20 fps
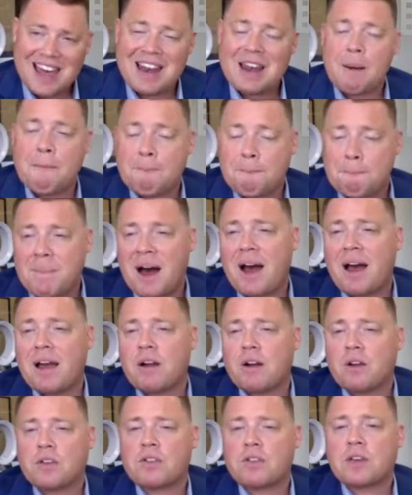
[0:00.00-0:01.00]
than
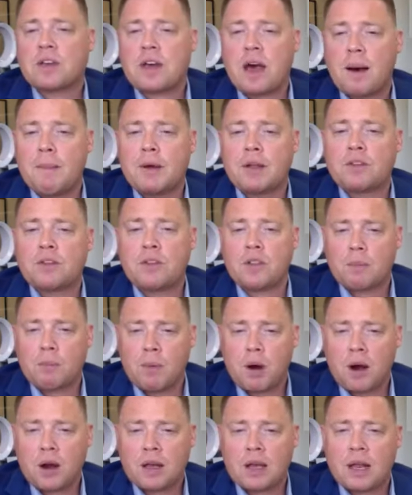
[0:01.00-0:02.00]
buyers coming to the
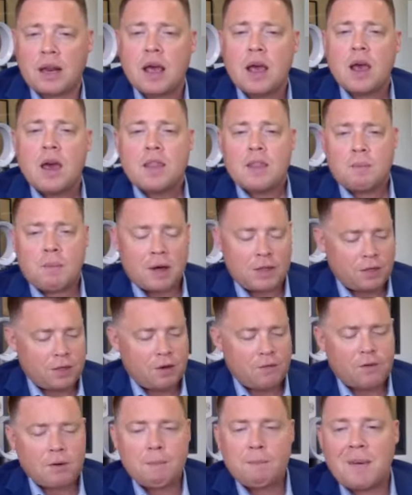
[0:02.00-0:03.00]
market. The month
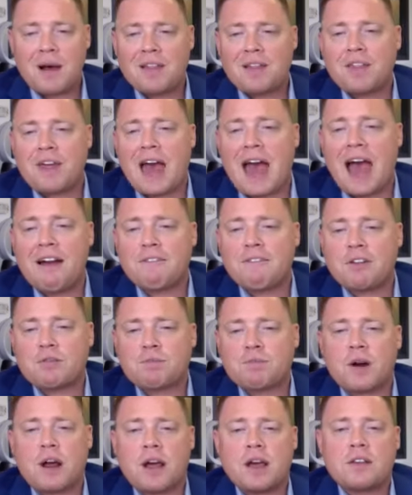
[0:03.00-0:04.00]
over month
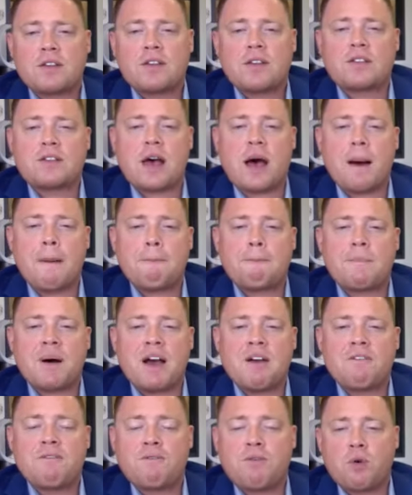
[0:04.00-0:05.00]
average price is up
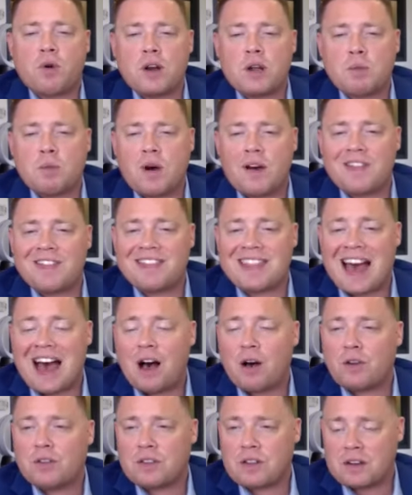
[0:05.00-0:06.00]
by
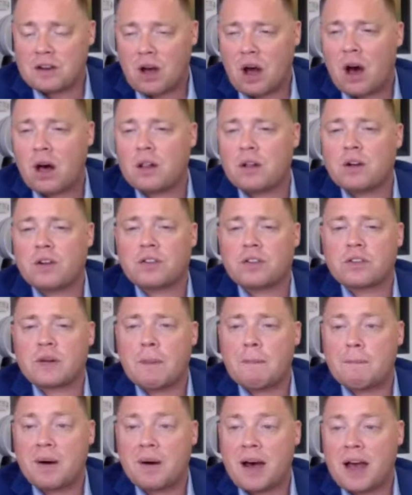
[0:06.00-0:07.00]
$41,000
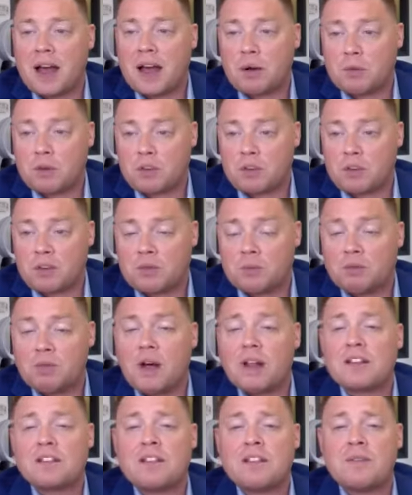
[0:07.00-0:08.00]
combined, which is
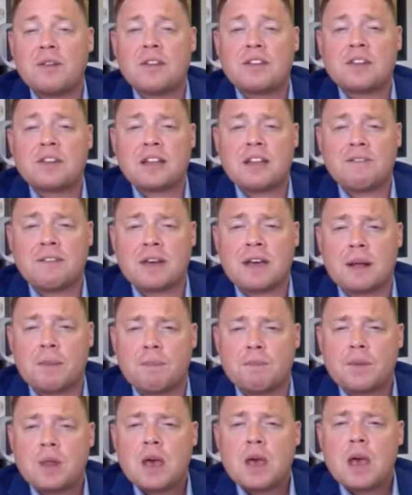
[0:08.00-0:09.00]
relatively significant.